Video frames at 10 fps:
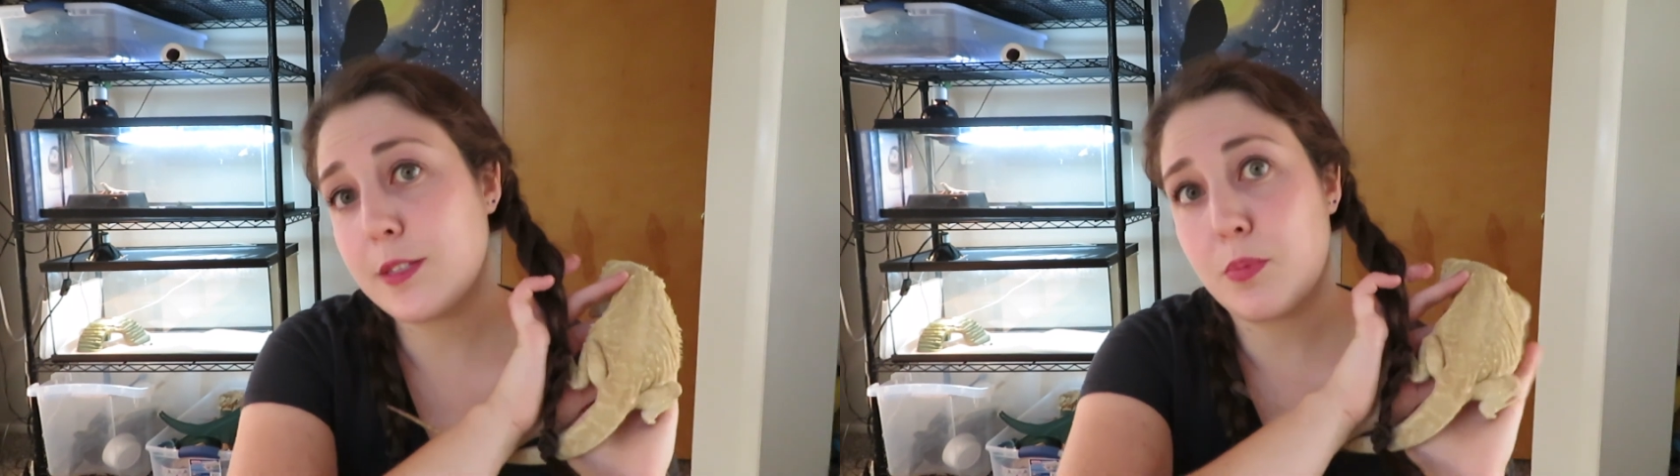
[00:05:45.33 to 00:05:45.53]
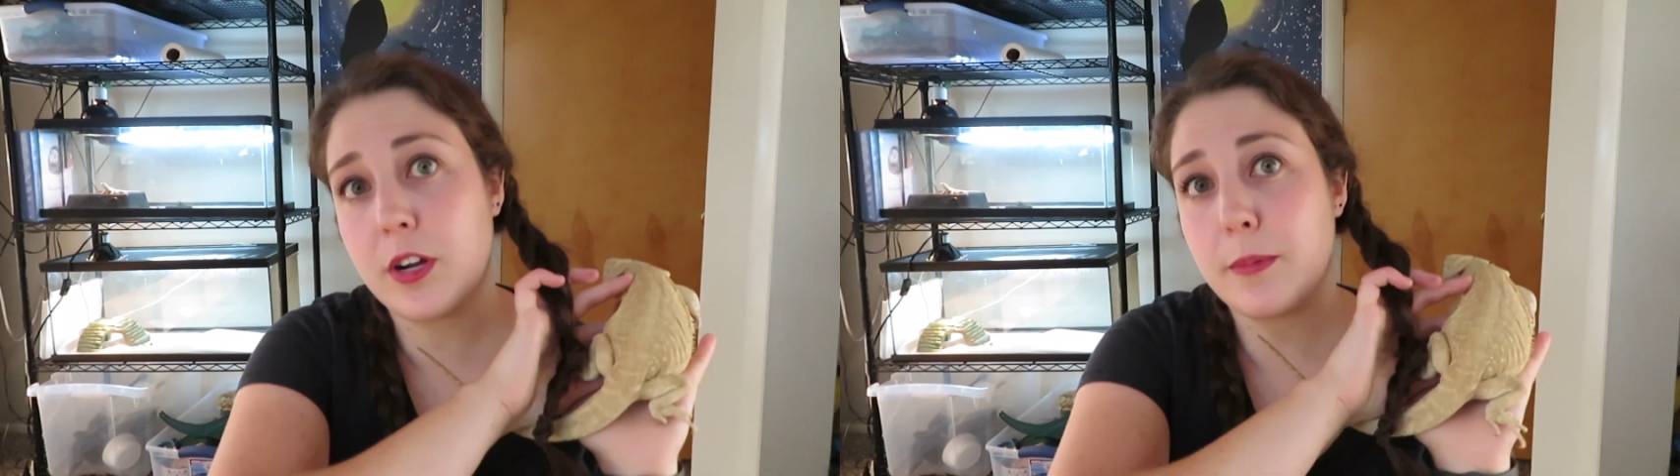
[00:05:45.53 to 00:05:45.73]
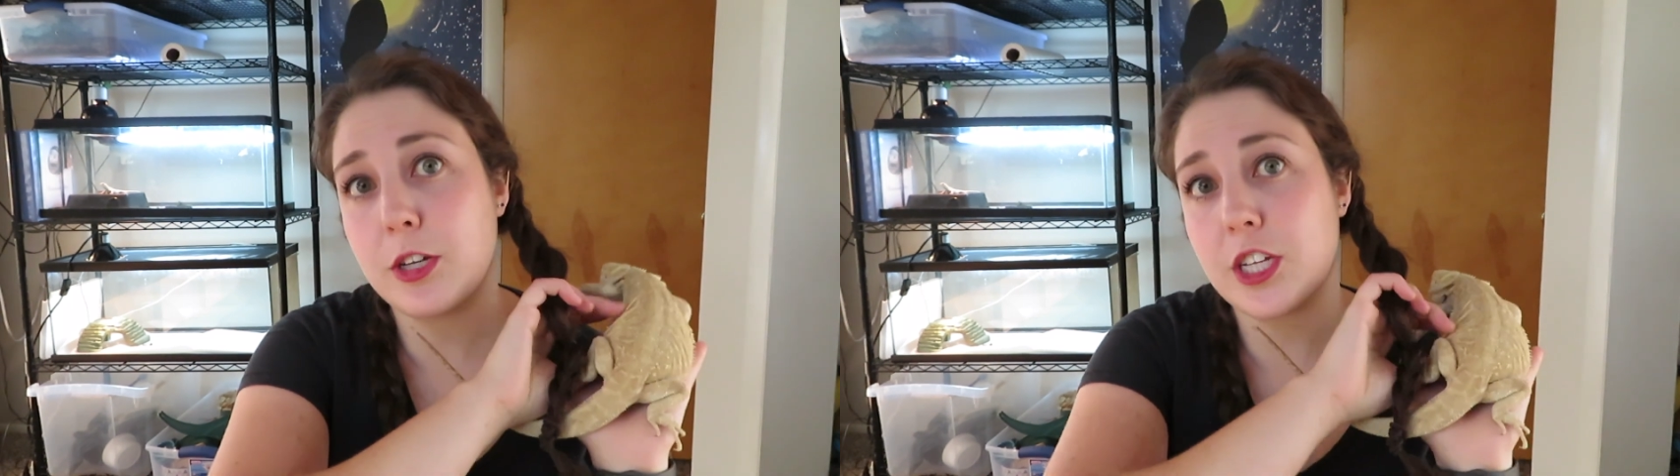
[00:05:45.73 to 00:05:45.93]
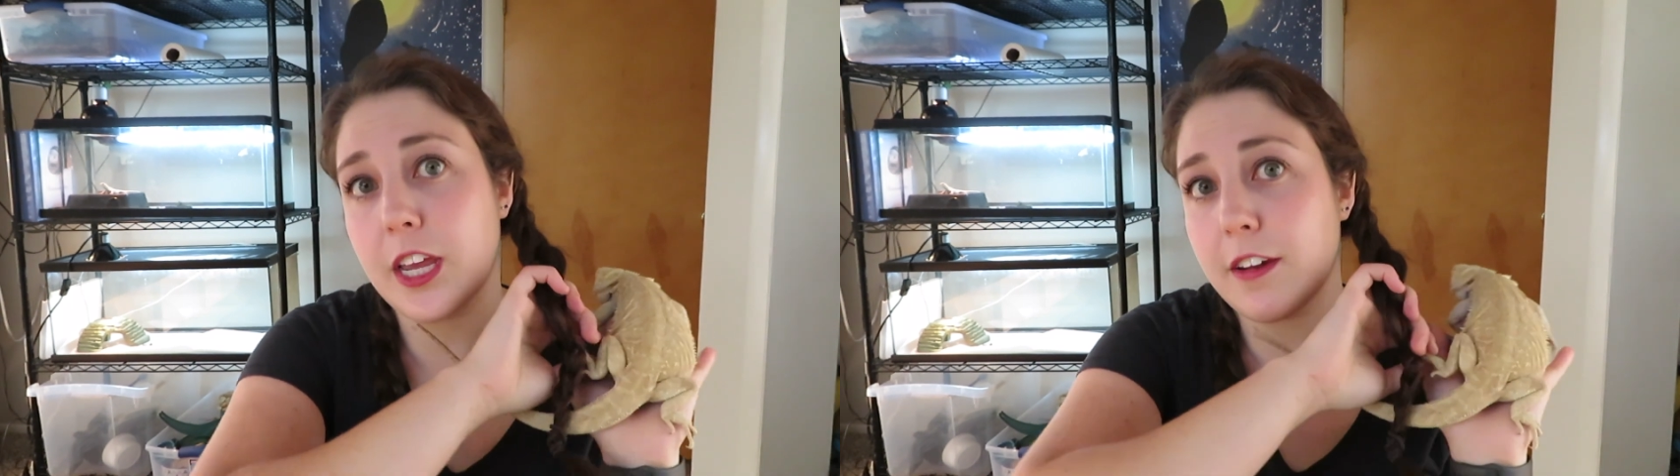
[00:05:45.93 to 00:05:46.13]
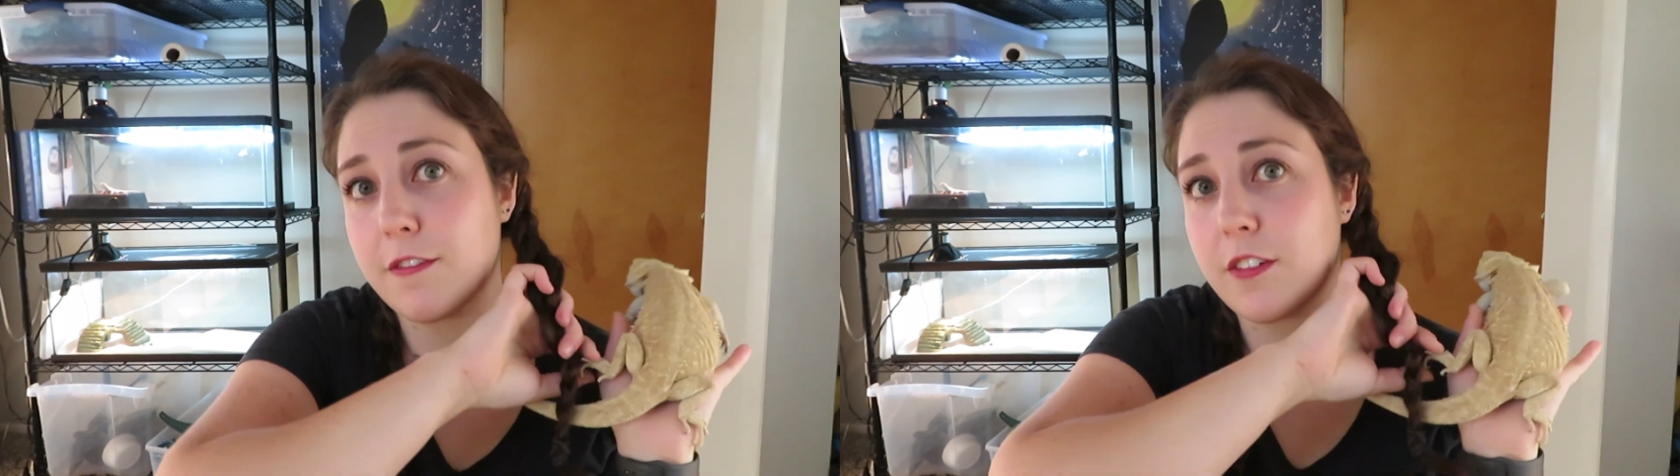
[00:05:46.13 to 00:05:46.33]
is pretty much
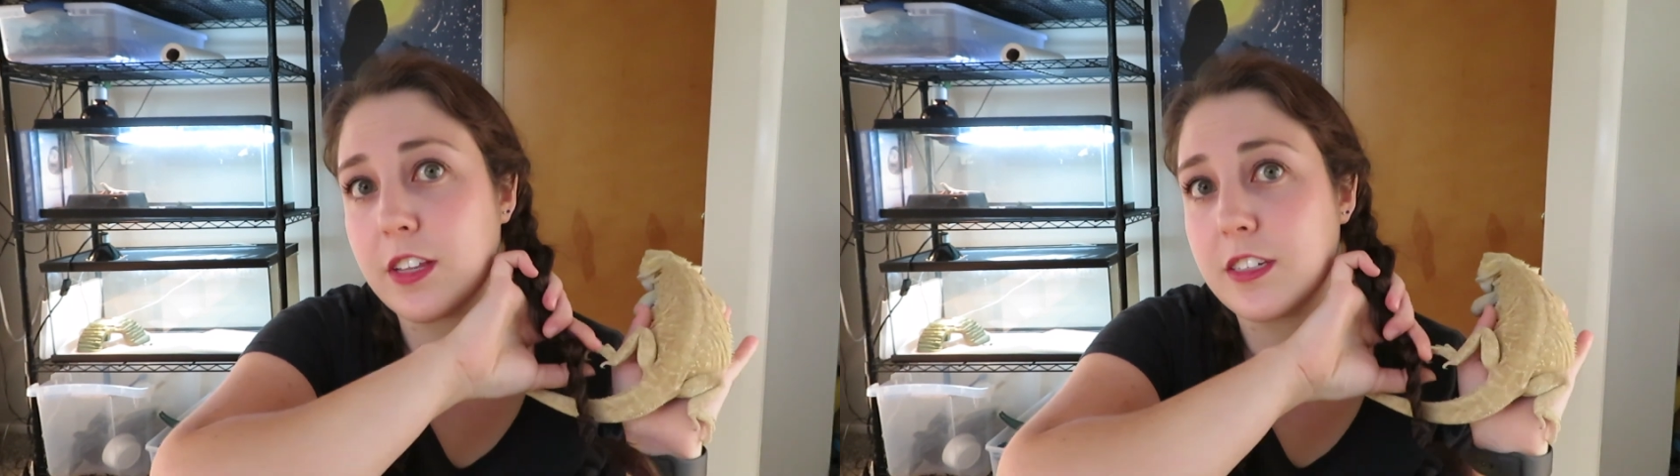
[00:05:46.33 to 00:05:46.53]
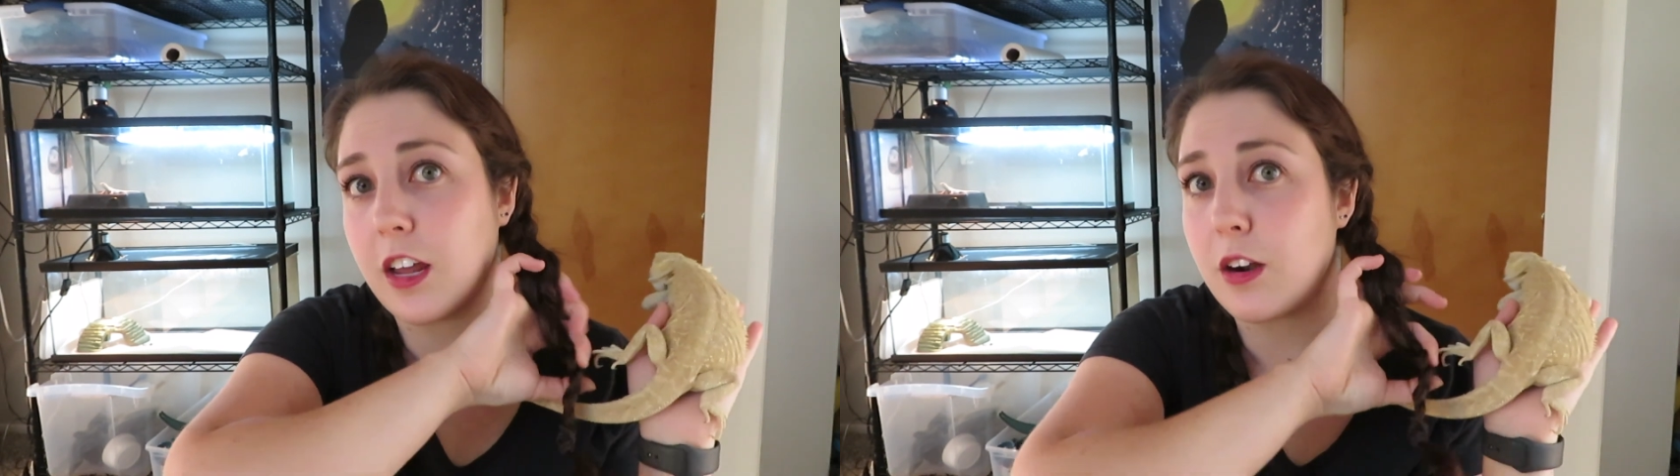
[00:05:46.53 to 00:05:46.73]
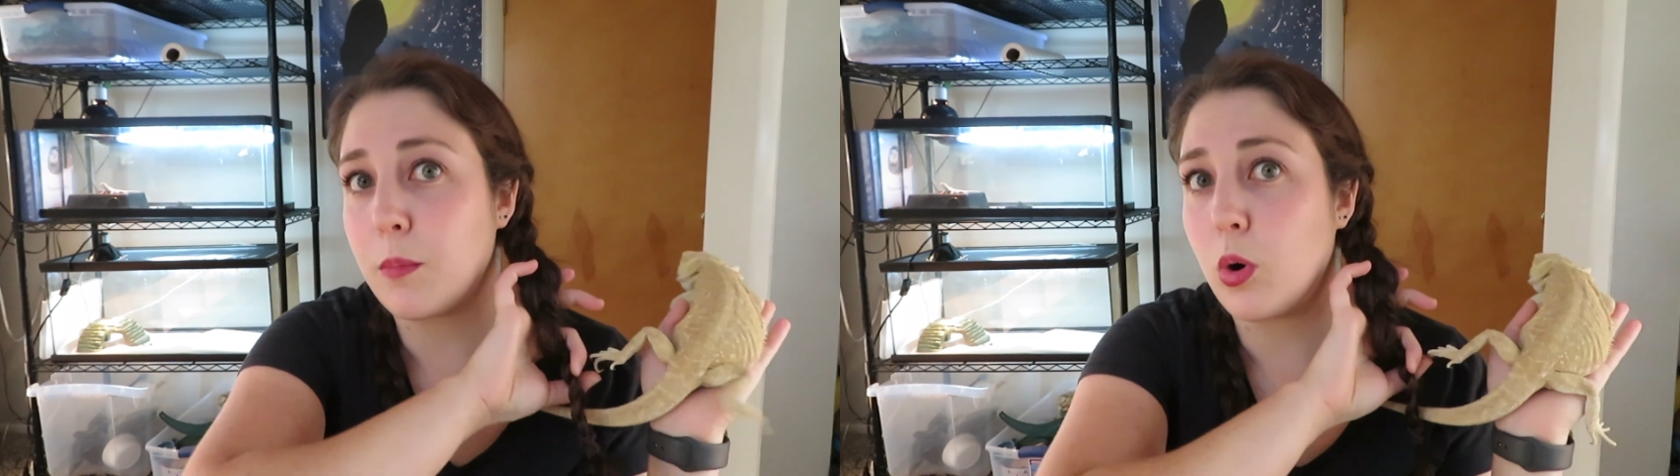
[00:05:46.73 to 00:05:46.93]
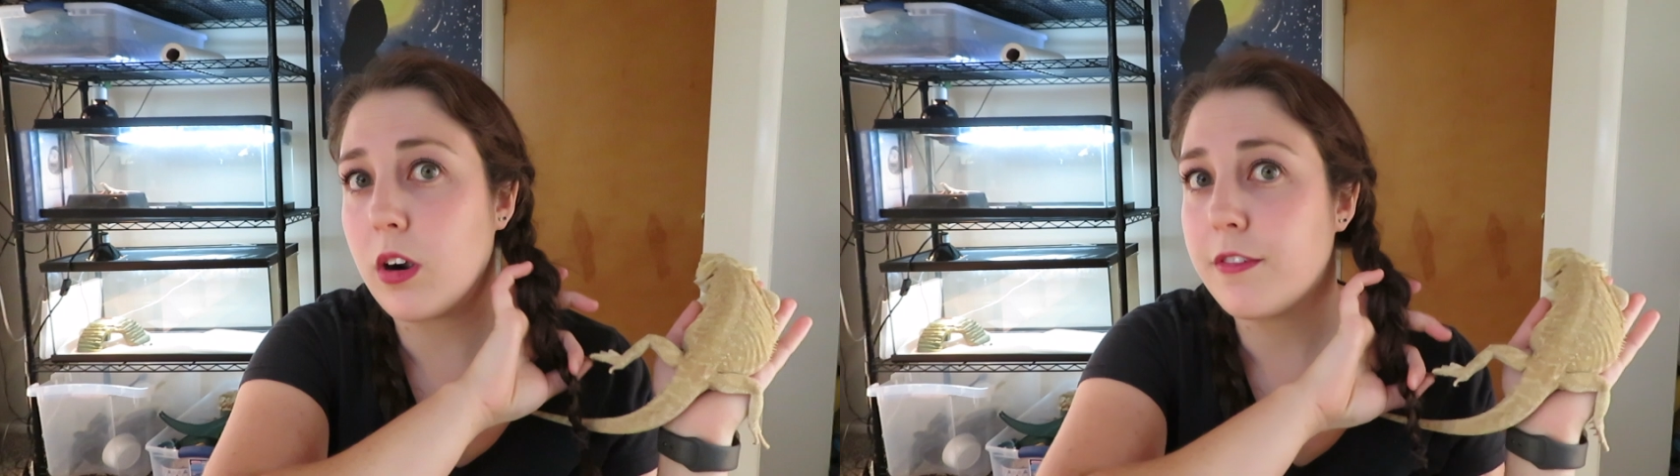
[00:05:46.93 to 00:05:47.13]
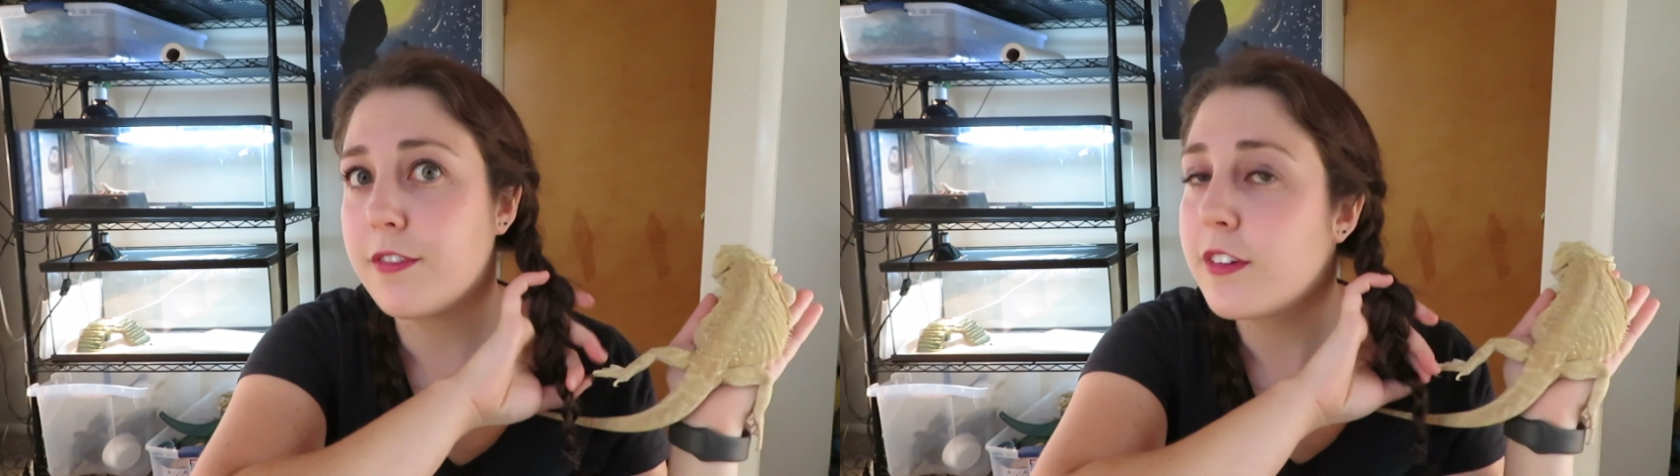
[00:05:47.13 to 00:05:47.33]
it for the dunner
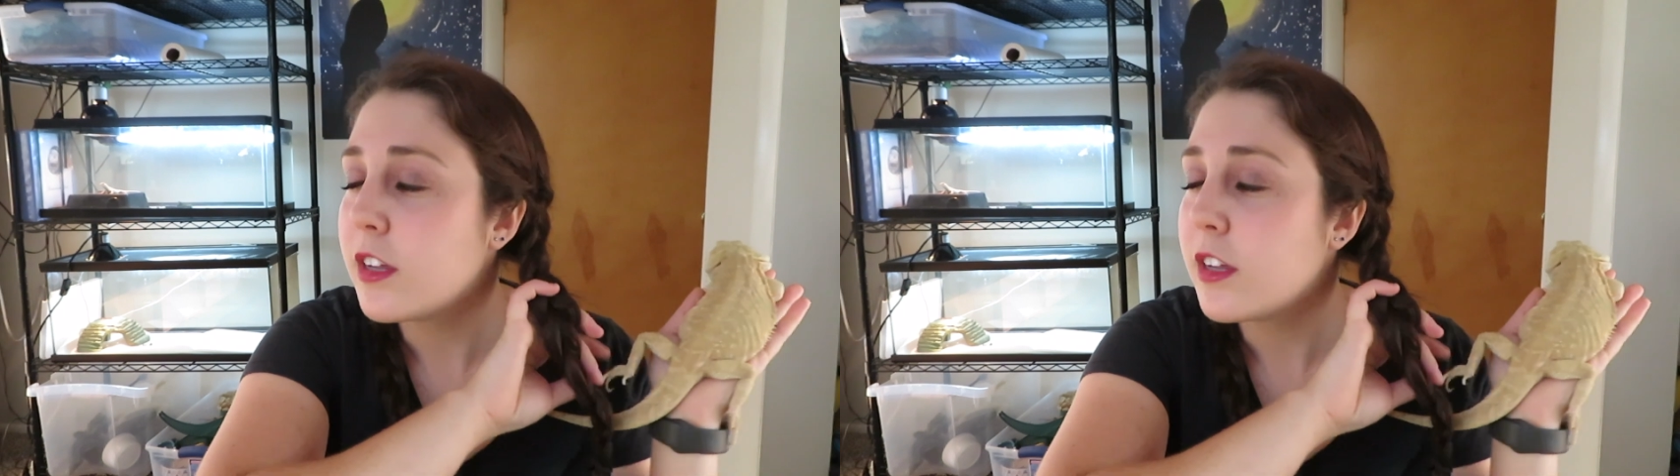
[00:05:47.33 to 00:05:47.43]
morph.